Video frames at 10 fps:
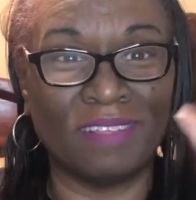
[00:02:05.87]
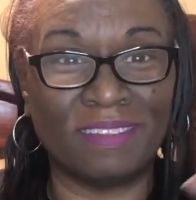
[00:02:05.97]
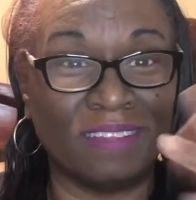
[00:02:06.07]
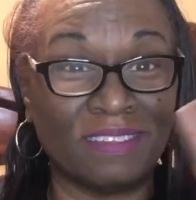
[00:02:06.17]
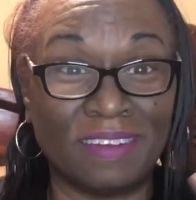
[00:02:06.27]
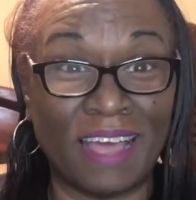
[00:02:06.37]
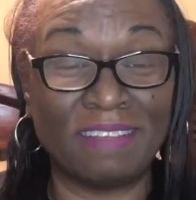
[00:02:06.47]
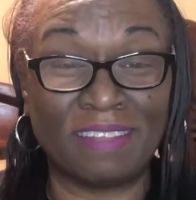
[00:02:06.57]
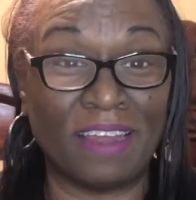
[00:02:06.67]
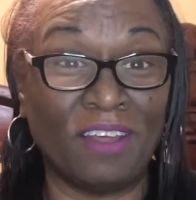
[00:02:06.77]
that doesn't
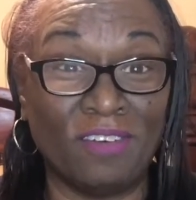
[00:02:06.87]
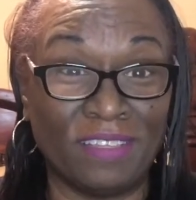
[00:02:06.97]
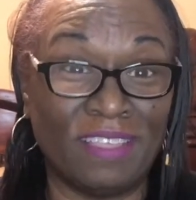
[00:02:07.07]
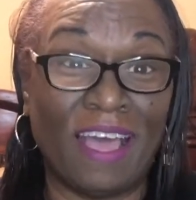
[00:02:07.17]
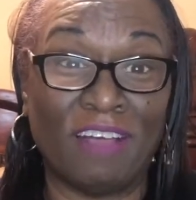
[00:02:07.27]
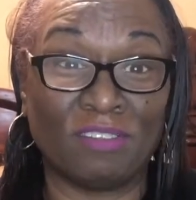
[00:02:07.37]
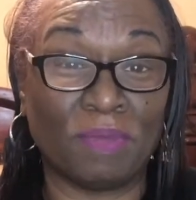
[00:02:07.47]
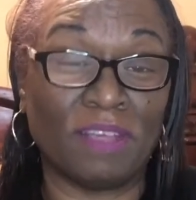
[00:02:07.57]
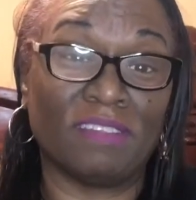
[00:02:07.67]
last that long in the house because